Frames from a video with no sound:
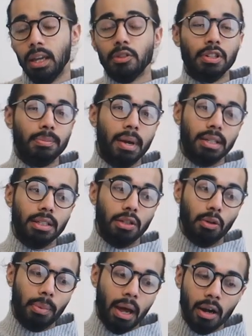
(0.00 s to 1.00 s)
is
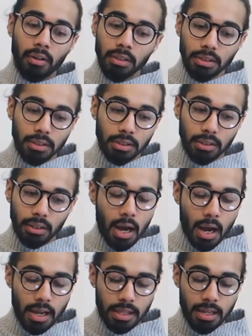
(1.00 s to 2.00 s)
respecting your parents.
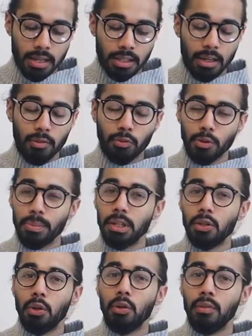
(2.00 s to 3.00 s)
I think that
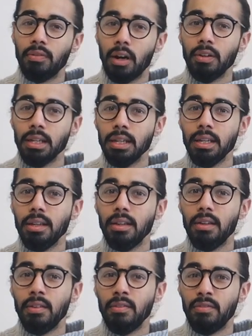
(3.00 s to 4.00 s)
Rupi Kaur very,
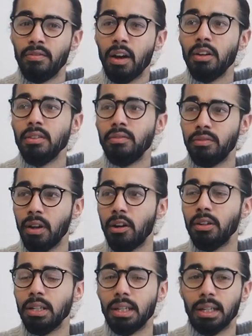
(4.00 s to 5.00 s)
very,
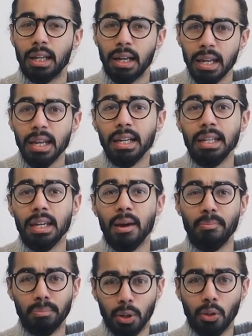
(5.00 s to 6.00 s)
very clearly
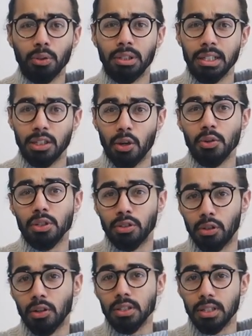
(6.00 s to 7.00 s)
and boldly goes
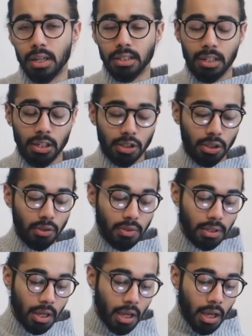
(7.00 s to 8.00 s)
across certain
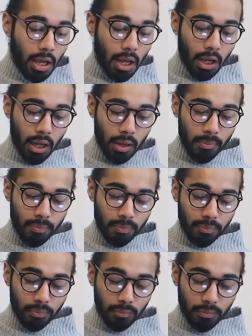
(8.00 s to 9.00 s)
issues.
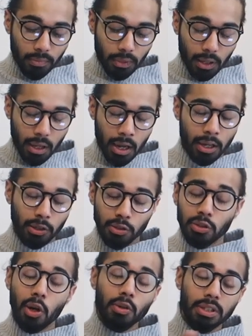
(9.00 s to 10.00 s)
I
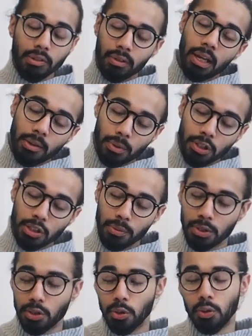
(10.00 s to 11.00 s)
could totally relate when
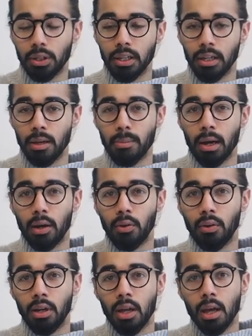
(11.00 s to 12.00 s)
she was talking
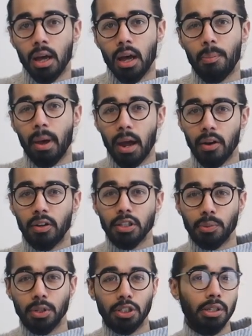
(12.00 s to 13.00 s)
about her
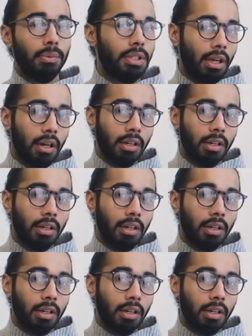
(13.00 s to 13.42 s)
parents when she was